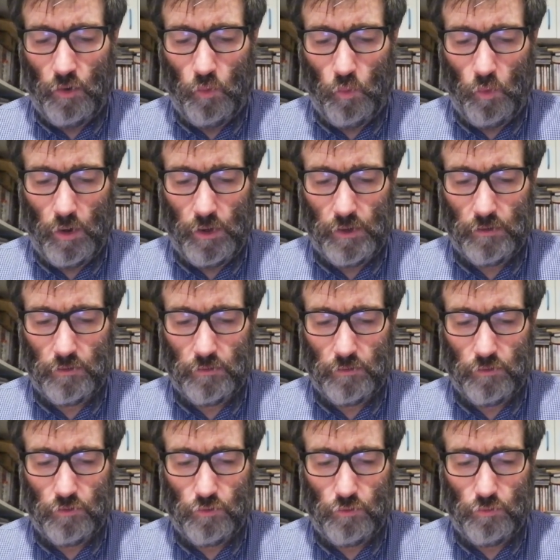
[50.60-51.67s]
one,
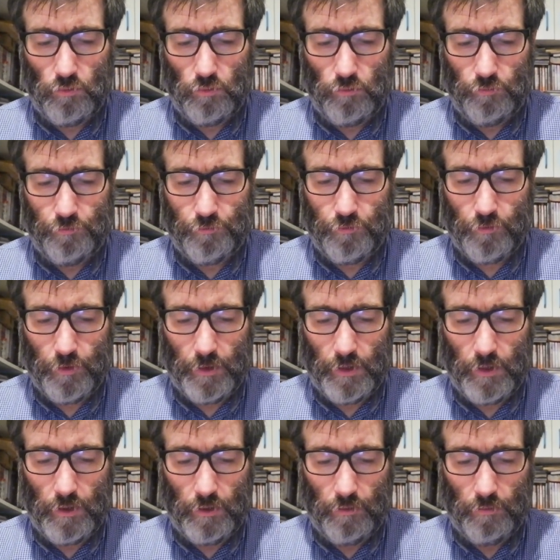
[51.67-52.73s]
two,
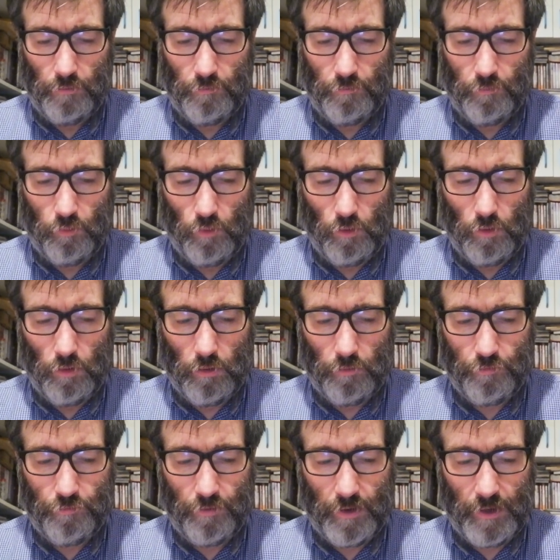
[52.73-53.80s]
three, four,
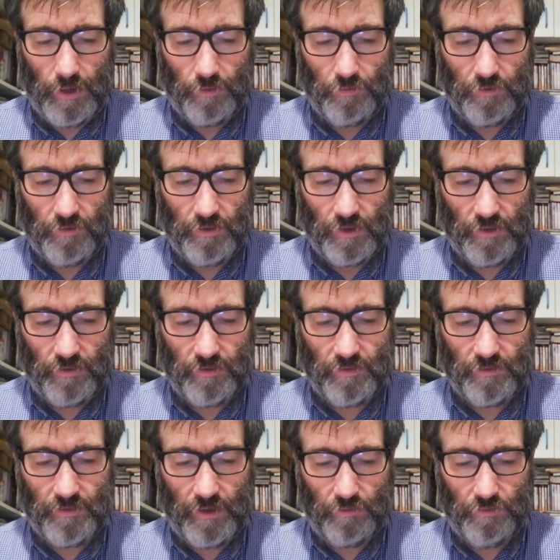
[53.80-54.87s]
five, six,
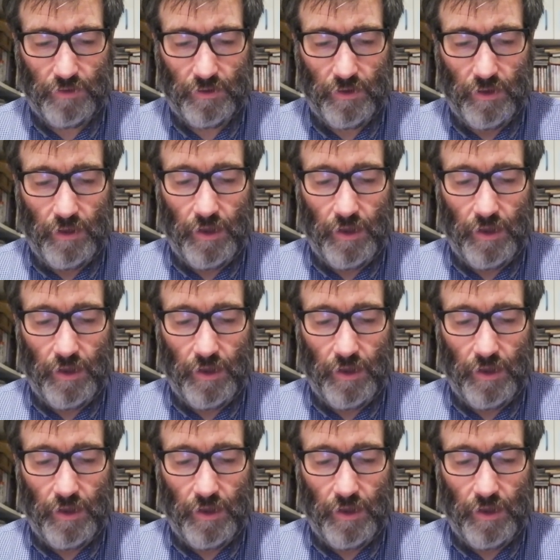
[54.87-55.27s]
seven,